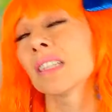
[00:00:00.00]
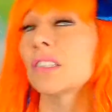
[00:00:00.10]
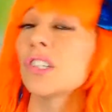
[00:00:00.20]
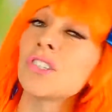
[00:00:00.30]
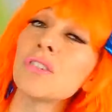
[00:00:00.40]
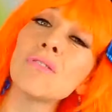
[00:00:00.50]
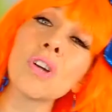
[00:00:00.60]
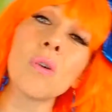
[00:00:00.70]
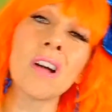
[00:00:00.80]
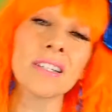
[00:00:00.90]
just don't
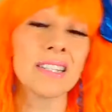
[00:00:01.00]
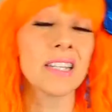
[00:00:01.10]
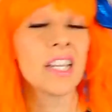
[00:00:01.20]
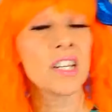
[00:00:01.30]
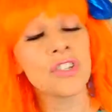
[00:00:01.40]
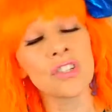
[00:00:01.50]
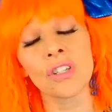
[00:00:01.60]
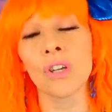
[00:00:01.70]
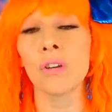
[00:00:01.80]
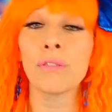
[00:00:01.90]
go on stage and
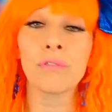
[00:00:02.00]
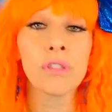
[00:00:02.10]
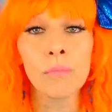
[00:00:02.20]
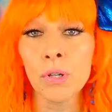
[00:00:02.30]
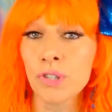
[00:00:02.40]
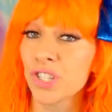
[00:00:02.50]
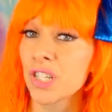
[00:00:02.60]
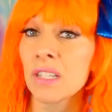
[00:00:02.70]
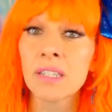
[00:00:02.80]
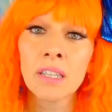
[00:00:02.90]
just go through the
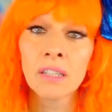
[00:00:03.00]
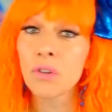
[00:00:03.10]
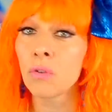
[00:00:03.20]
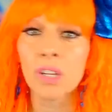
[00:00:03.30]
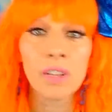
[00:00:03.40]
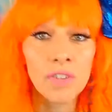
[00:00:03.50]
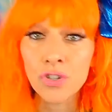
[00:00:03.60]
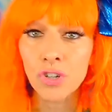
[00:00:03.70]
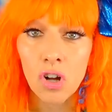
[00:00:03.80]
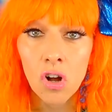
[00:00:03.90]
motions and don't give it
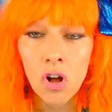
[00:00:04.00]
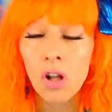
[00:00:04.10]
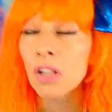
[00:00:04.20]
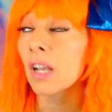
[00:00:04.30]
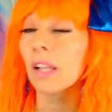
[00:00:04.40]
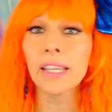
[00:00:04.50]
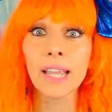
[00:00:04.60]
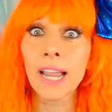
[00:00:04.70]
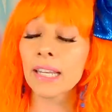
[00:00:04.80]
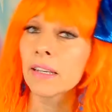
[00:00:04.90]
your all. Like,
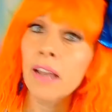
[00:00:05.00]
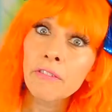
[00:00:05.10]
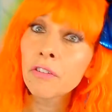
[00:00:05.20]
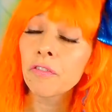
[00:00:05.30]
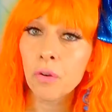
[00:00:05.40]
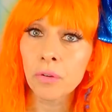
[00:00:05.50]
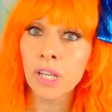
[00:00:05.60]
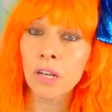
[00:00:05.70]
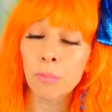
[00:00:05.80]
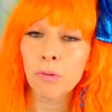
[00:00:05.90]
I never phone
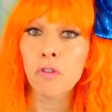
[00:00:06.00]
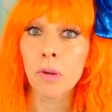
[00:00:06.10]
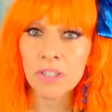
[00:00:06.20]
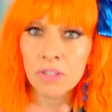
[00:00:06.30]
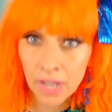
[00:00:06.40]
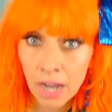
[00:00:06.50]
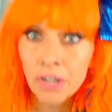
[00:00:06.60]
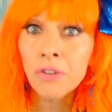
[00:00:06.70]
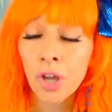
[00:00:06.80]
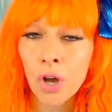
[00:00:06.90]
in a performance. So now
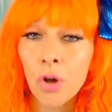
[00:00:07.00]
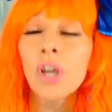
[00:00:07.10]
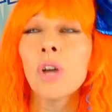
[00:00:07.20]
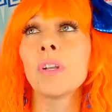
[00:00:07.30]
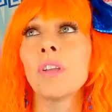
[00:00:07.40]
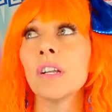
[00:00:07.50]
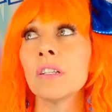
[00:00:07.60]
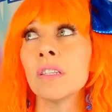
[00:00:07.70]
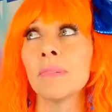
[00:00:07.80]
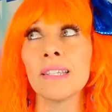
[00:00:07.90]
you know, when you hear
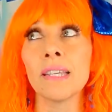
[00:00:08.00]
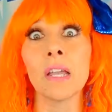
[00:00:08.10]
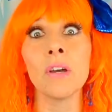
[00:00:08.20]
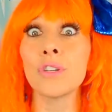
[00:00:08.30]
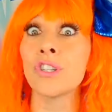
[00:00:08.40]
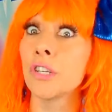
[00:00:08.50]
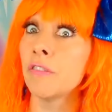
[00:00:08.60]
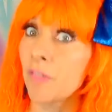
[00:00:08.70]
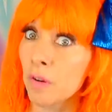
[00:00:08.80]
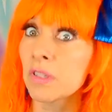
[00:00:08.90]
somebody say, oh, she
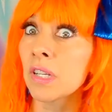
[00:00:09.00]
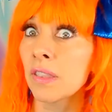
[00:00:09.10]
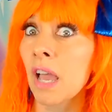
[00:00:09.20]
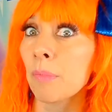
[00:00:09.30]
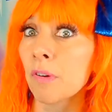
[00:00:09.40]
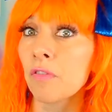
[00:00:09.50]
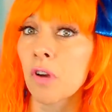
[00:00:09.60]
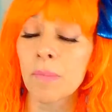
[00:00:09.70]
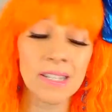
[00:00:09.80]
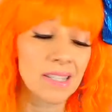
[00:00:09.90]
phoned in that
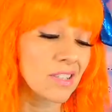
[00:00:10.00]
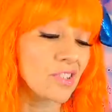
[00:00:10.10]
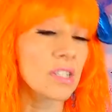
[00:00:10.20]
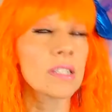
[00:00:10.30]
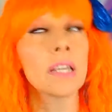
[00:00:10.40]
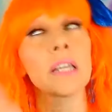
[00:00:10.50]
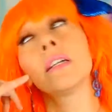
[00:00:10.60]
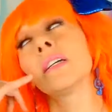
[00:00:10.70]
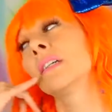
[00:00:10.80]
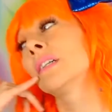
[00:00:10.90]
performance, it's just like,
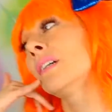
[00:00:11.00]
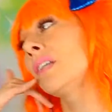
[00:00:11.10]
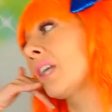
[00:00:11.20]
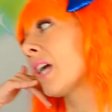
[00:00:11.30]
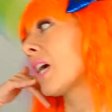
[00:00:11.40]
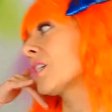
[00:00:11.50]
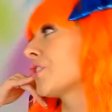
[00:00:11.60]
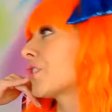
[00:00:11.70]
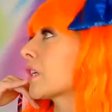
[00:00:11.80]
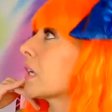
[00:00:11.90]
yeah,
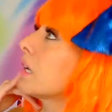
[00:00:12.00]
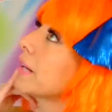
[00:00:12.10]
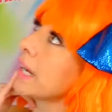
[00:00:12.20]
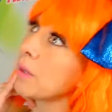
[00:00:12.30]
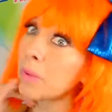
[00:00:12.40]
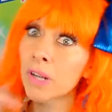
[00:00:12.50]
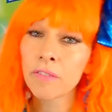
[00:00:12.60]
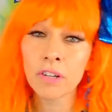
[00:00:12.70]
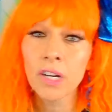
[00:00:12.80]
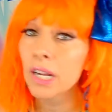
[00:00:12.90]
sure, okay,
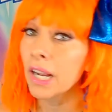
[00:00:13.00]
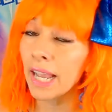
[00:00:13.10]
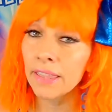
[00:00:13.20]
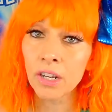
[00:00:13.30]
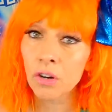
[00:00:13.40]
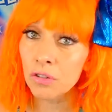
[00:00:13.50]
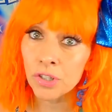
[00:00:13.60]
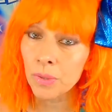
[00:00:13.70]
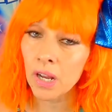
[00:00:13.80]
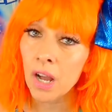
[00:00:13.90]
whatever. And they don't
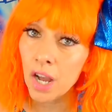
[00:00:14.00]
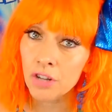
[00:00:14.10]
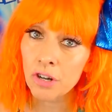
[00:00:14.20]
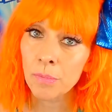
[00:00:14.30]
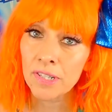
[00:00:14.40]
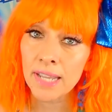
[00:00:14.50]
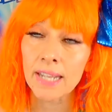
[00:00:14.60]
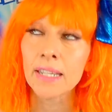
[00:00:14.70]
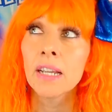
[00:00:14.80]
do it 100%.